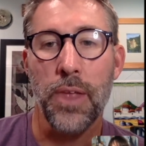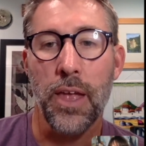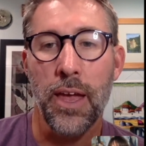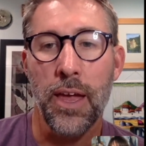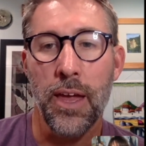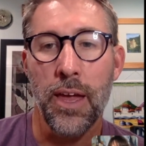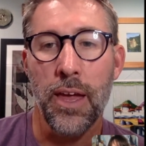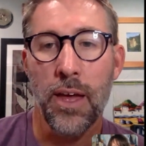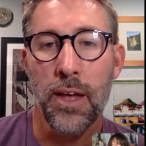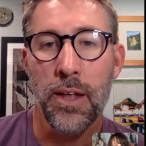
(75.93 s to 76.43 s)

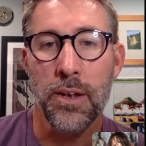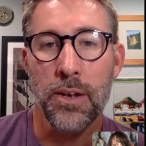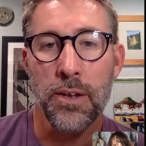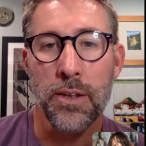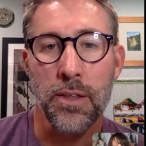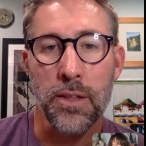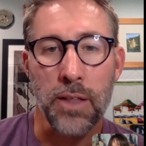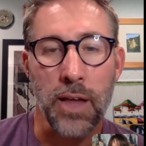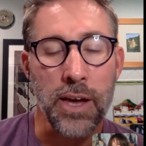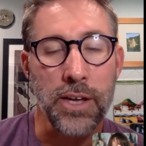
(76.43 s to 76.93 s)
In
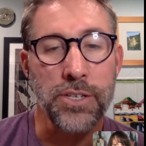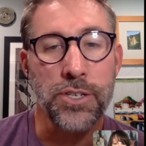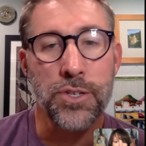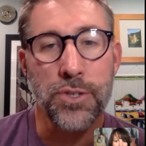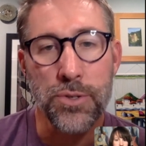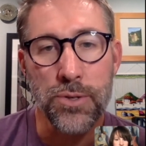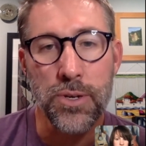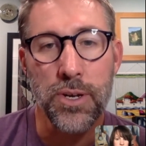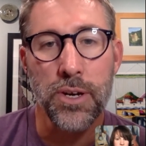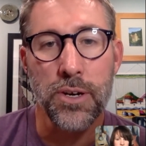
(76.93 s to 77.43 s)
the last
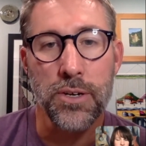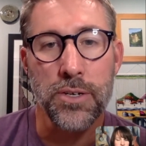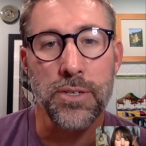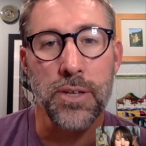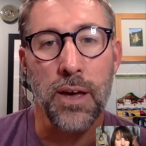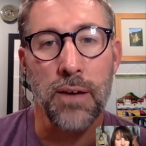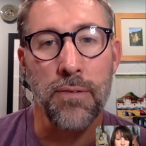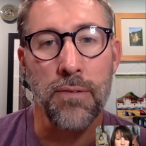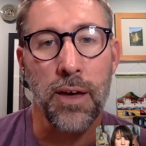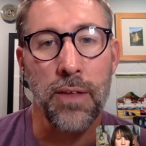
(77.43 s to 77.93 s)
2 years,
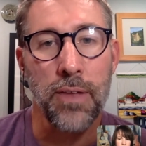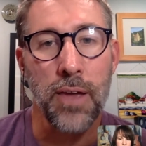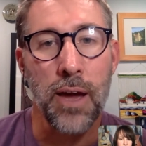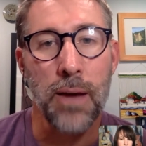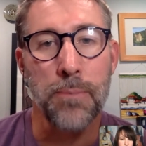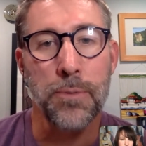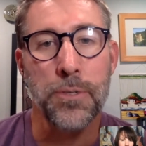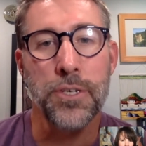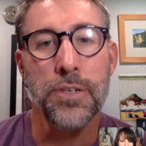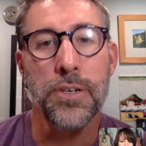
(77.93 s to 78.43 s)
I've had the
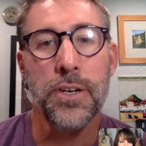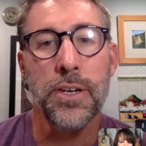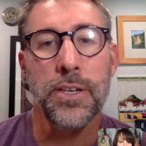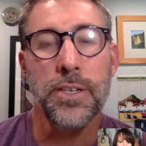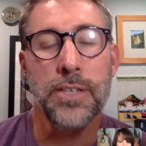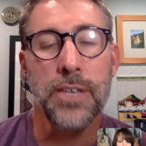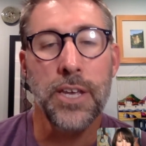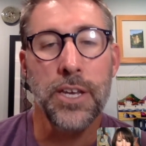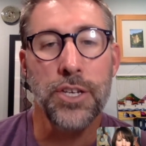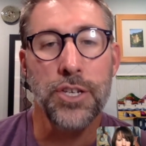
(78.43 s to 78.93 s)
opportunity to
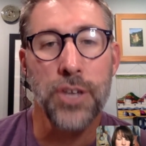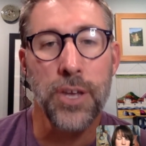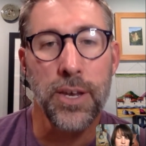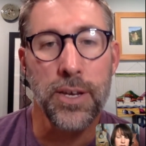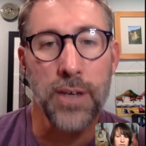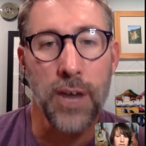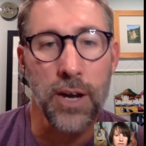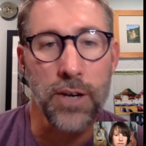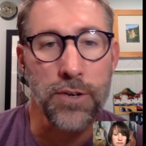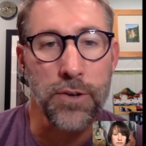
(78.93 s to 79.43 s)
teach a
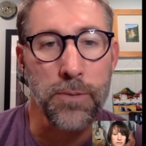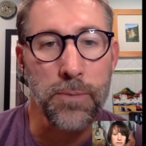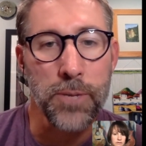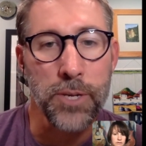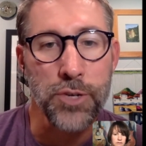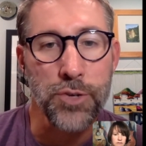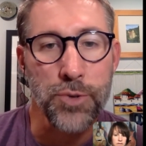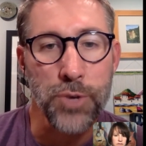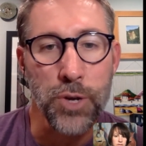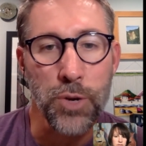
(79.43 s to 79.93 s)
Doctor of
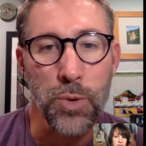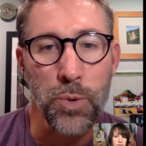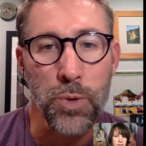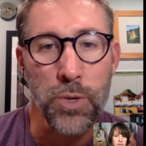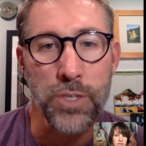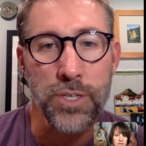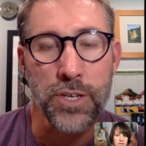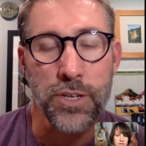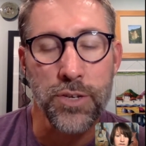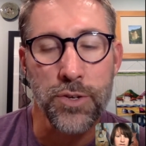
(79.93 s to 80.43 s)
Ministry
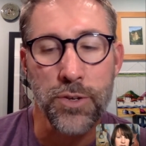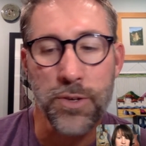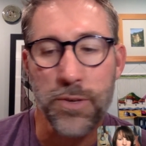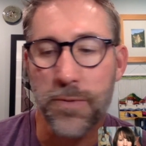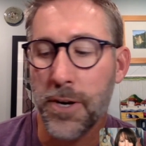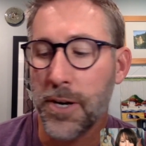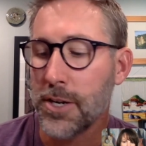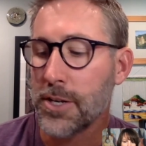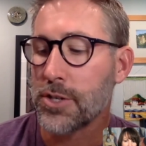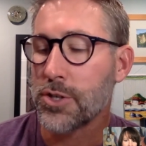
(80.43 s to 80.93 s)
course at Duke
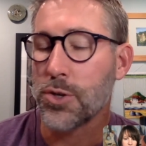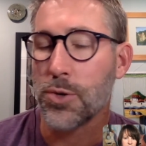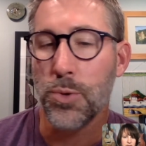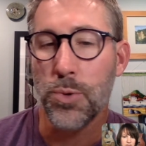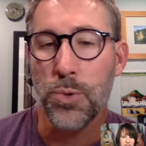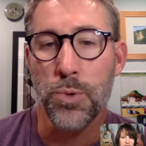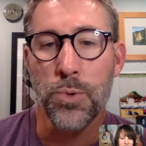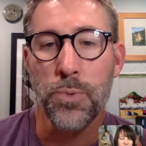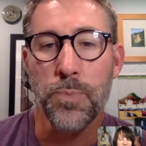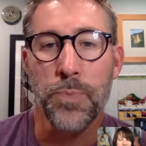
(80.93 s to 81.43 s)
Divinity
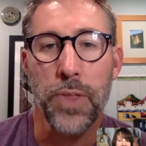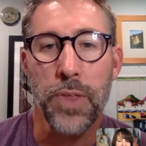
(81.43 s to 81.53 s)
School.